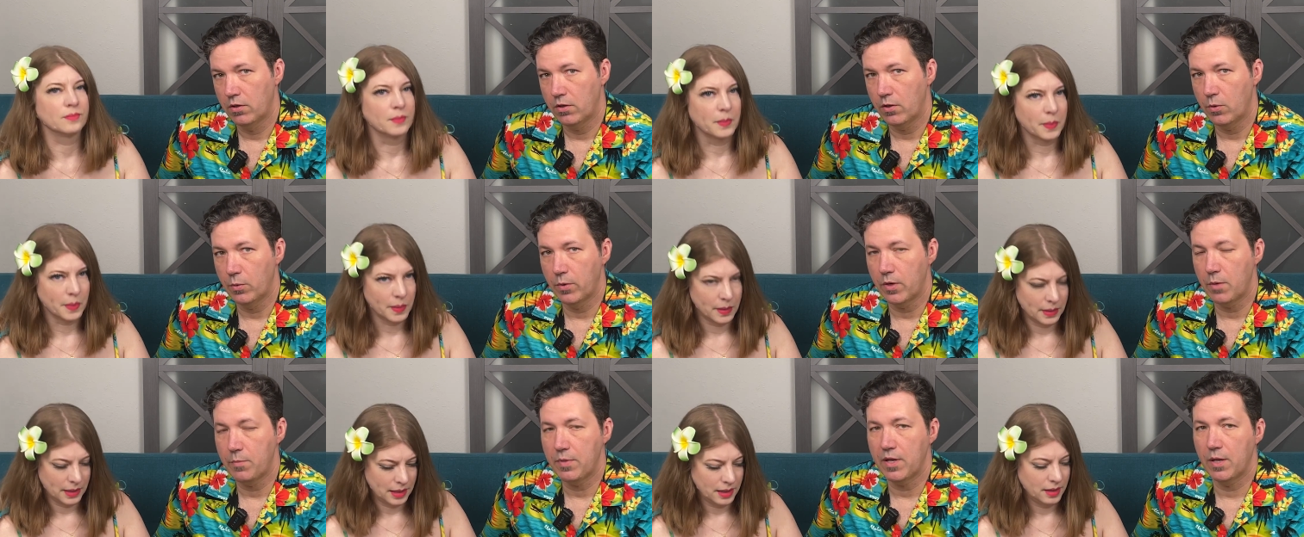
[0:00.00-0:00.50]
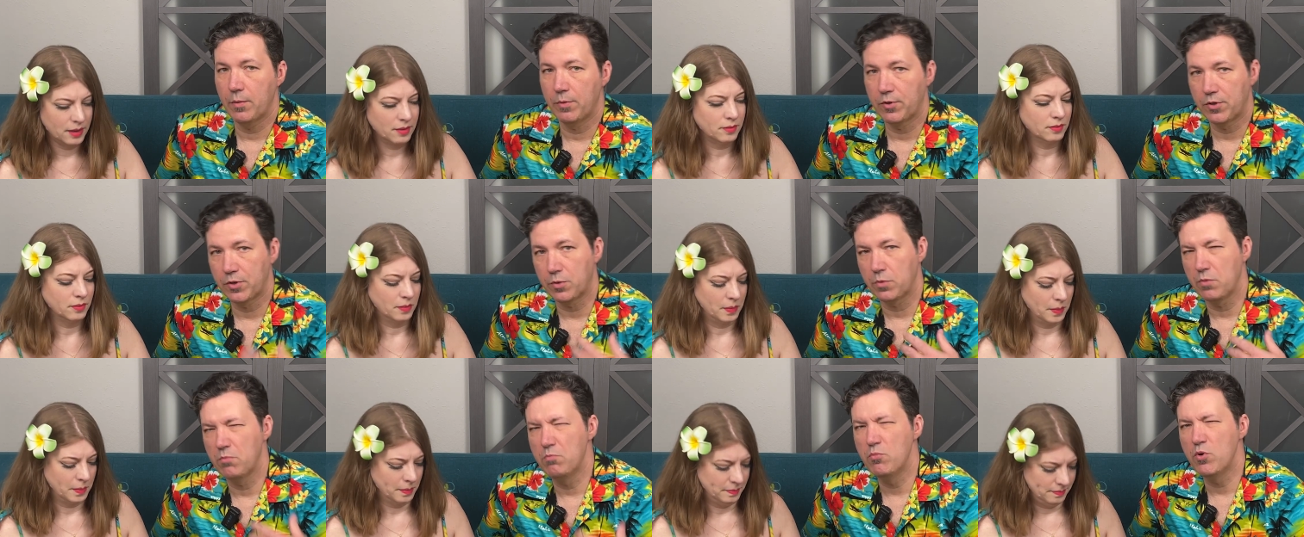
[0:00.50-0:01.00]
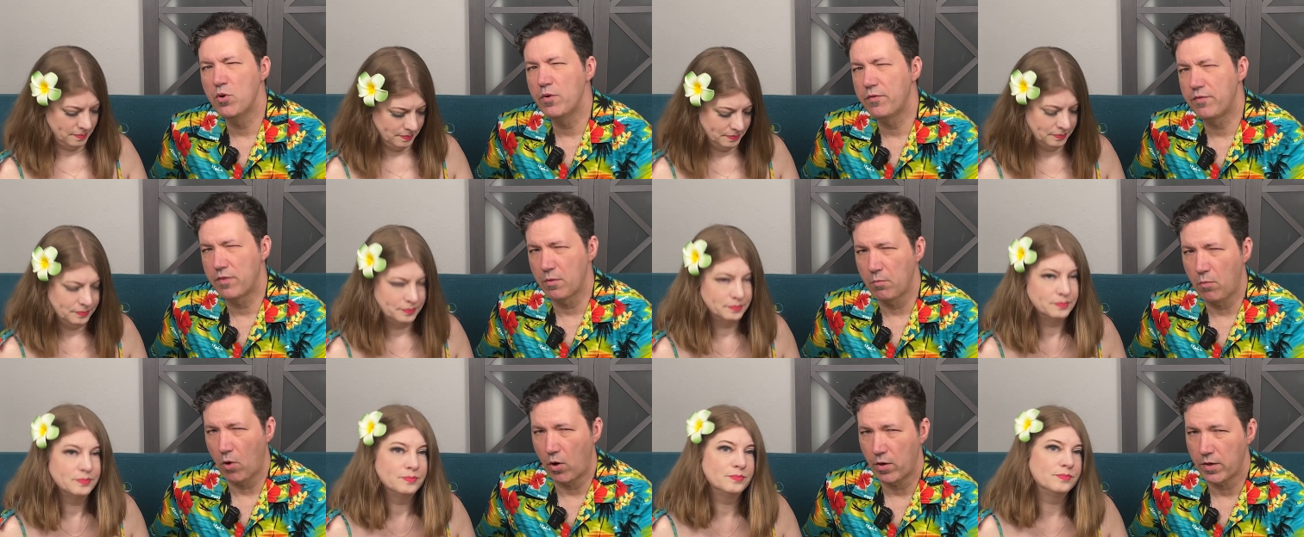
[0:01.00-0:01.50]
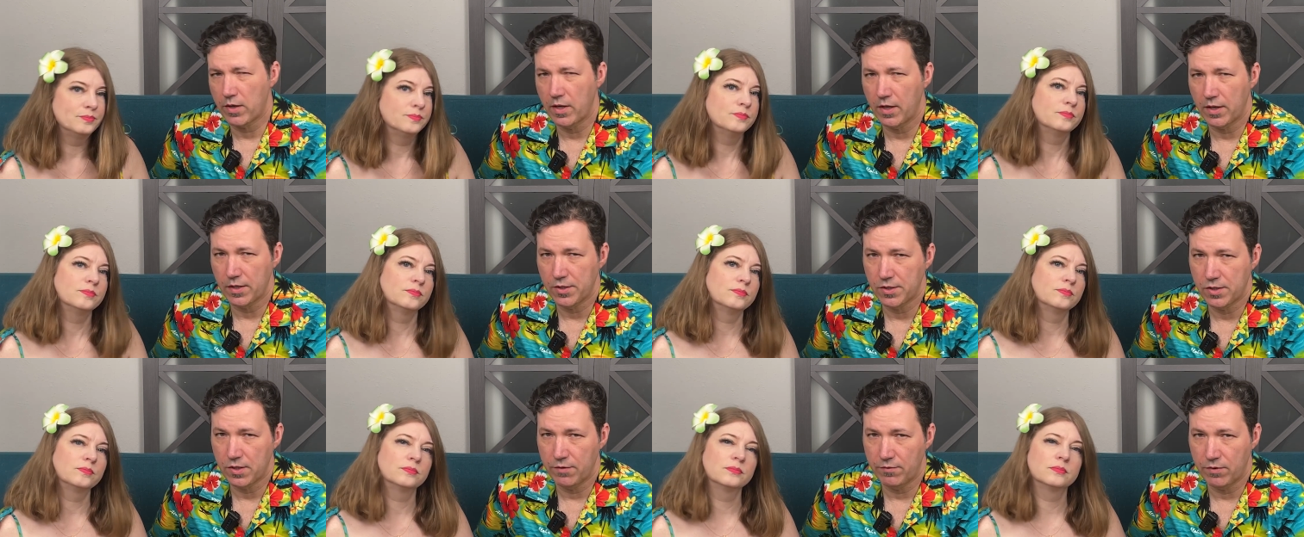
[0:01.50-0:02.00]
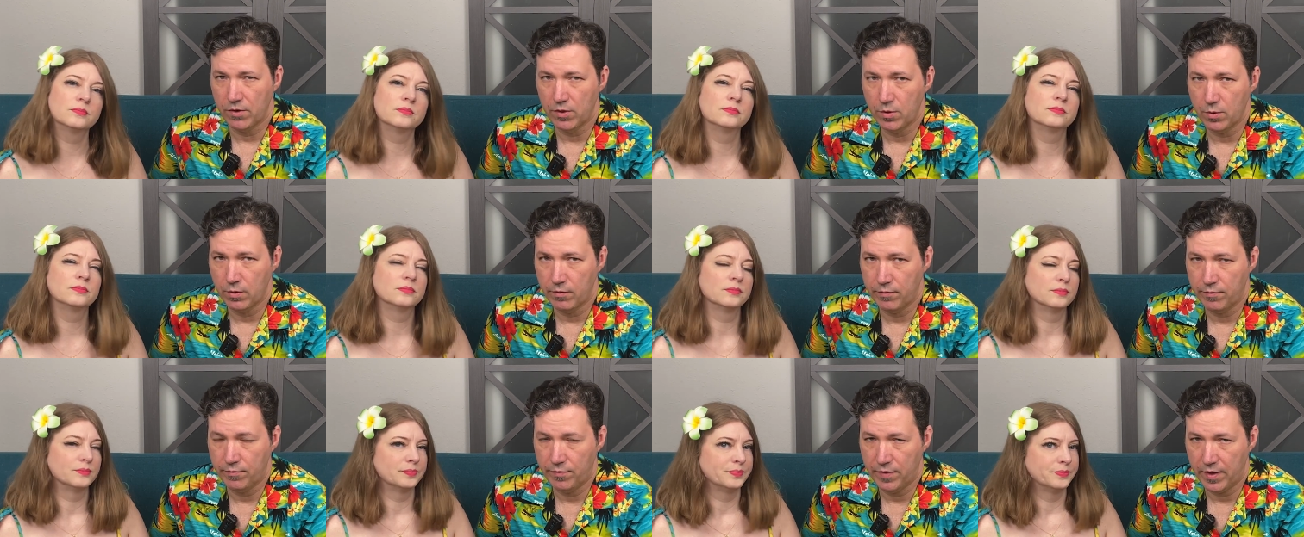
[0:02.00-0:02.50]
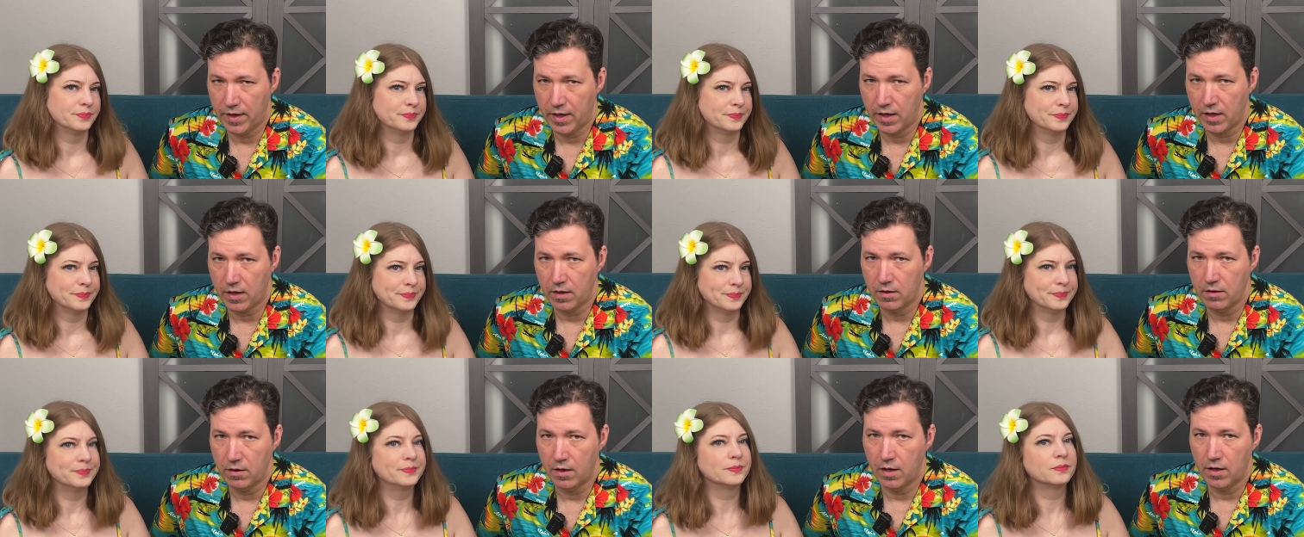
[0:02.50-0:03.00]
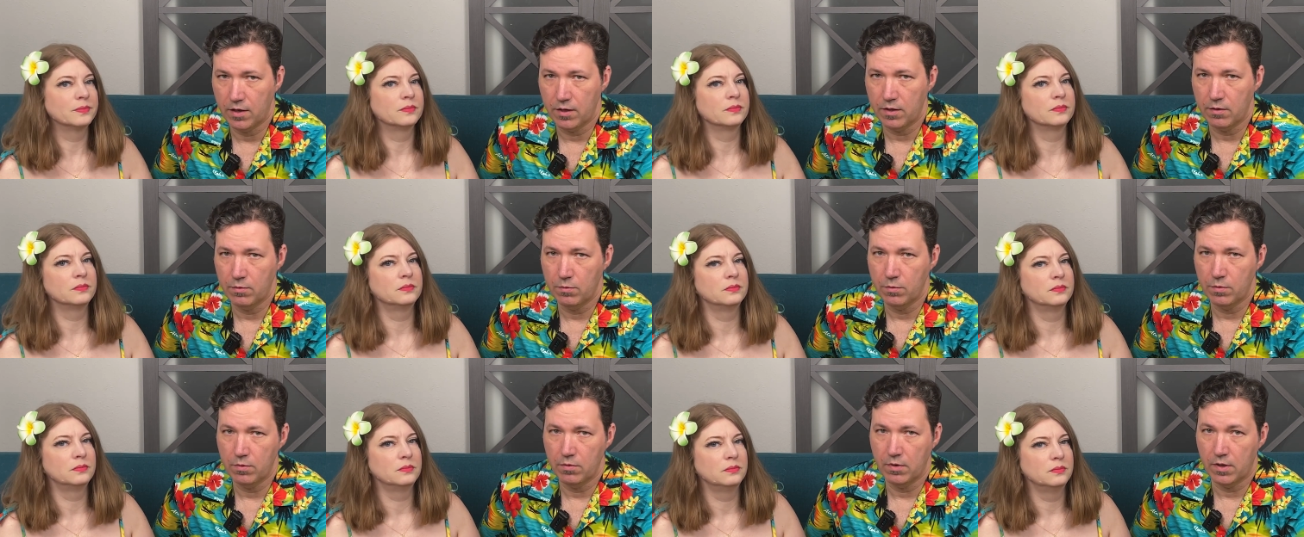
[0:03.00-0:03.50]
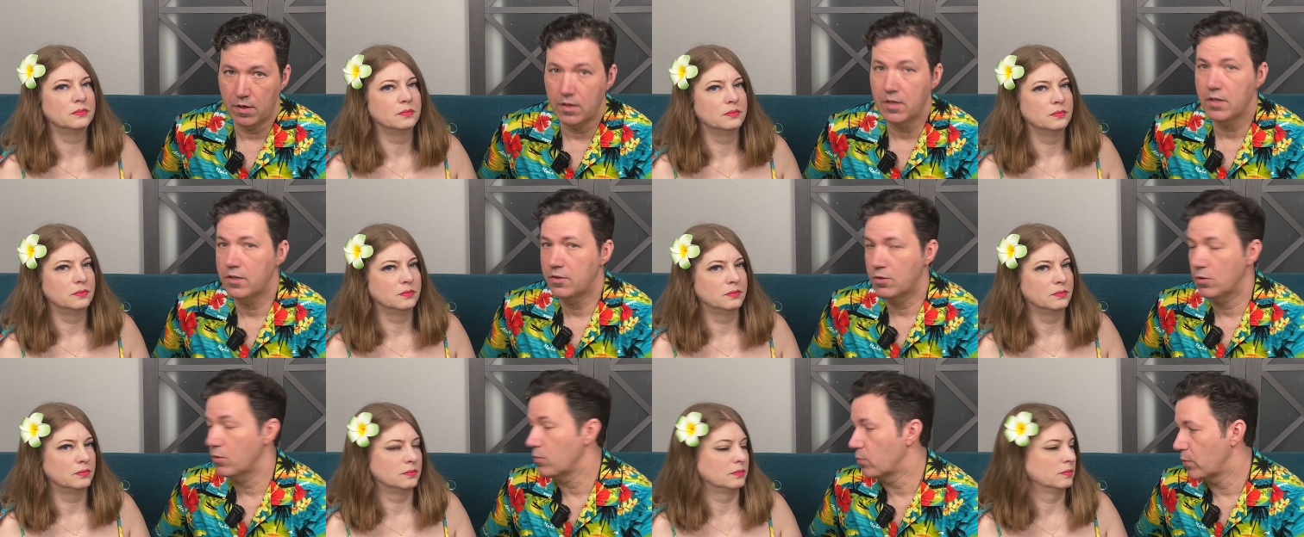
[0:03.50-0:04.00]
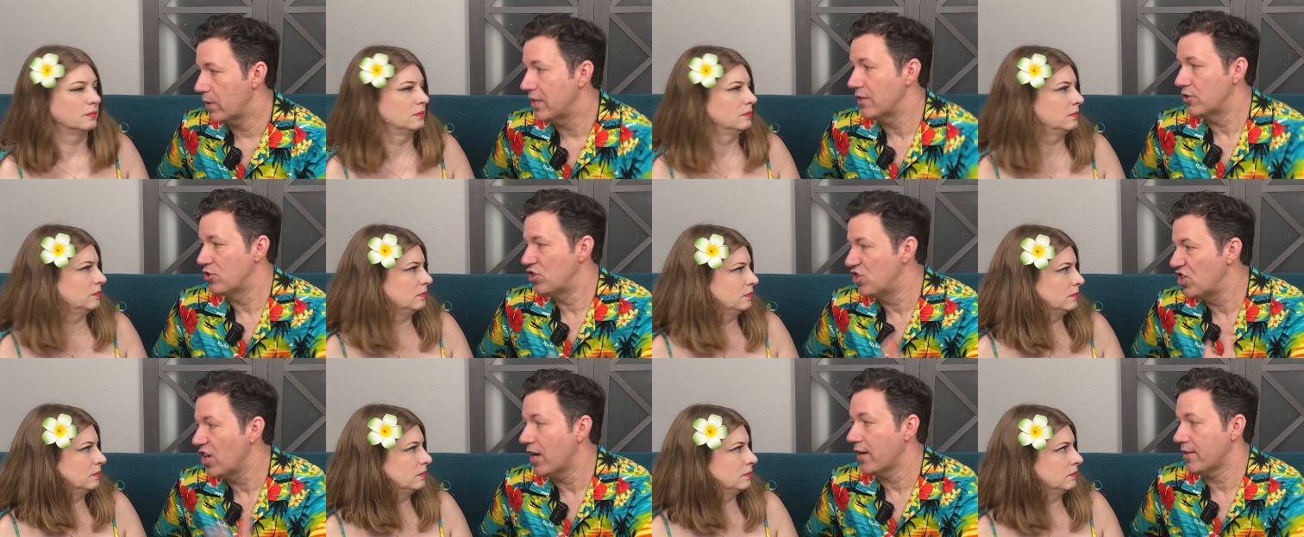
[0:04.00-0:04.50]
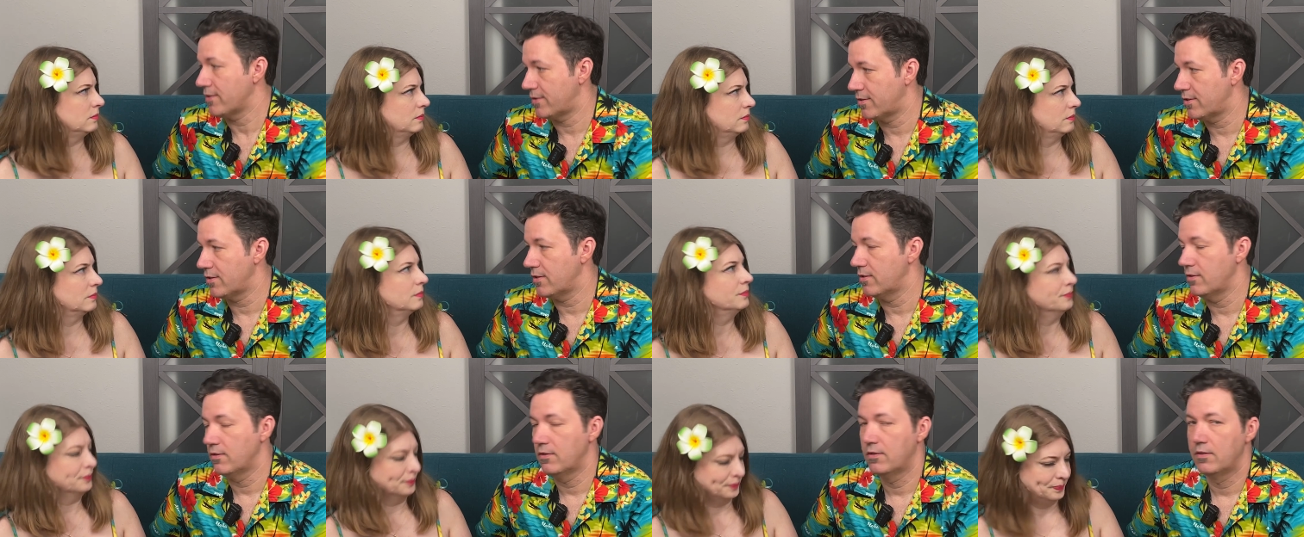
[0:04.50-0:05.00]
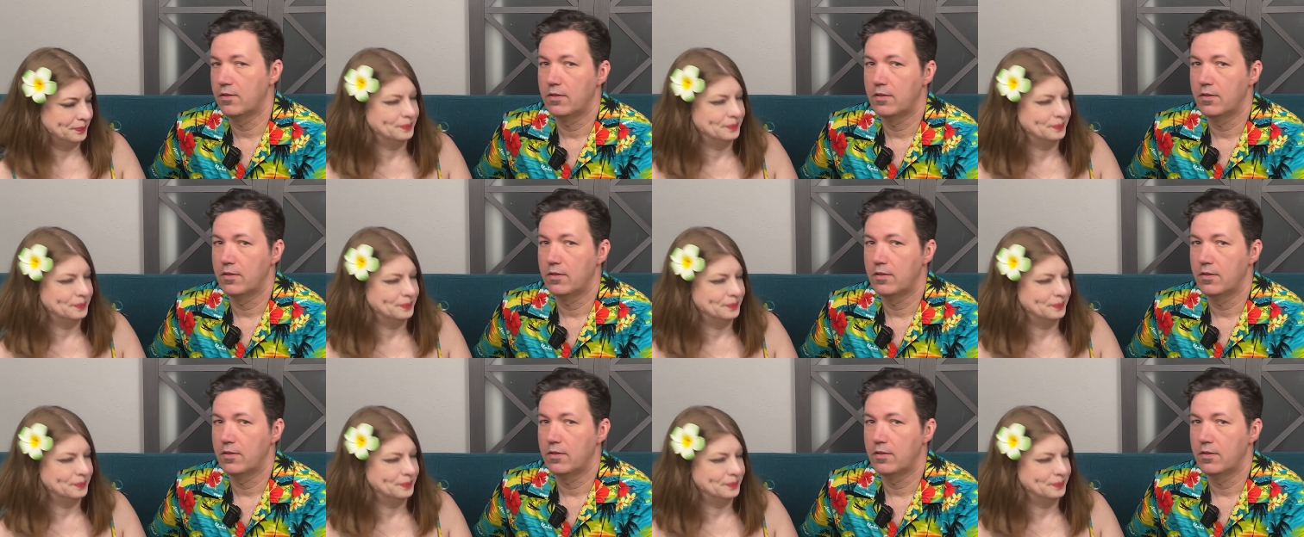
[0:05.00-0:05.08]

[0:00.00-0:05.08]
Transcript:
Speaker 1: You want to be able to remove the markings if you do a fitting and you and need to readjust